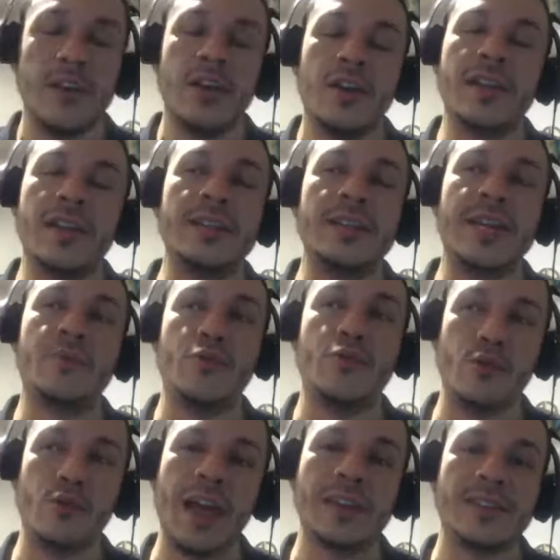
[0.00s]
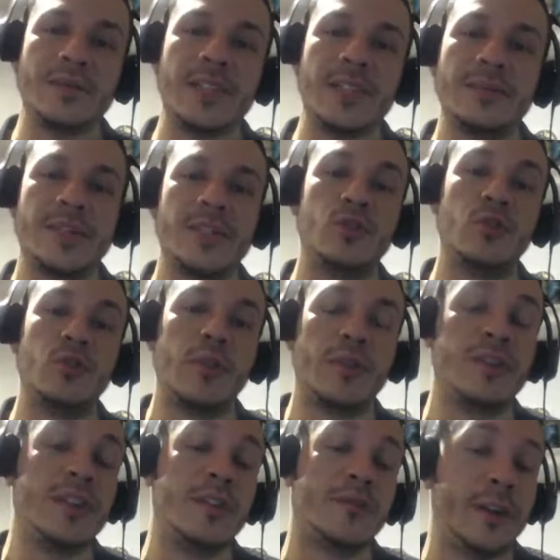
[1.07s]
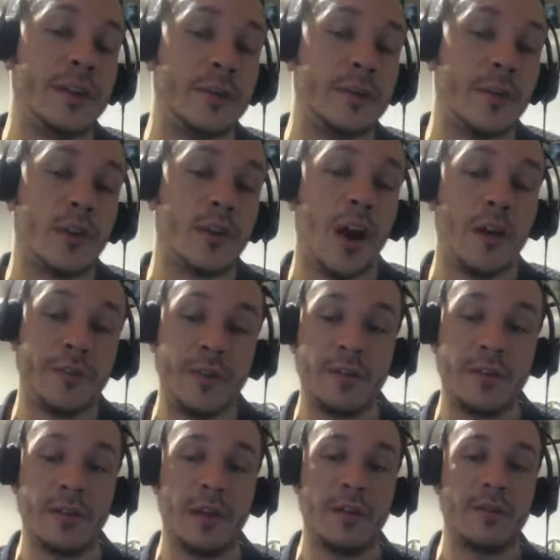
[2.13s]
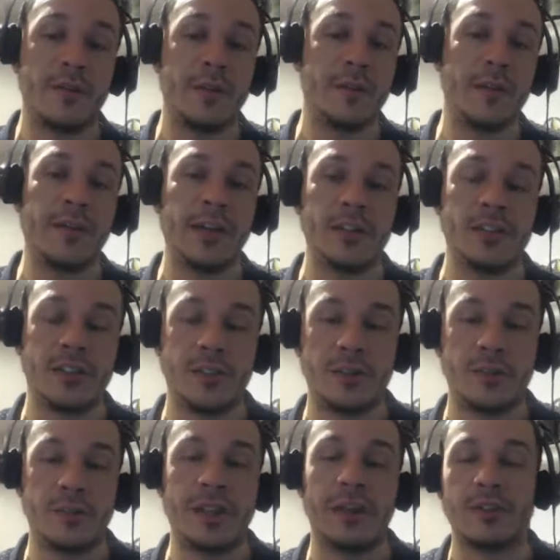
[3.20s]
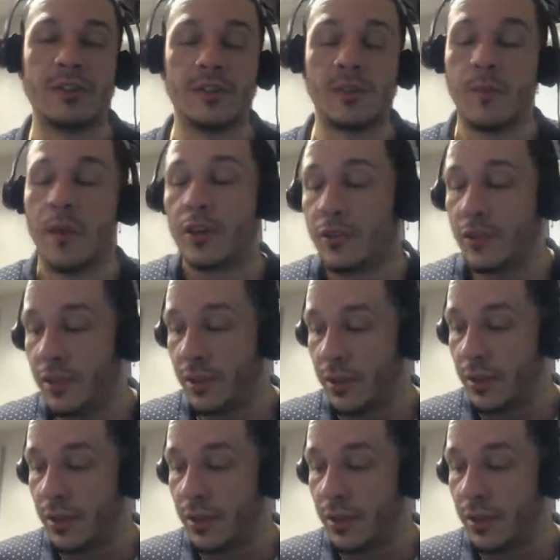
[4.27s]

they, they brew that. Sometimes they do it with different coffee uh, variations. That was a Sumatran.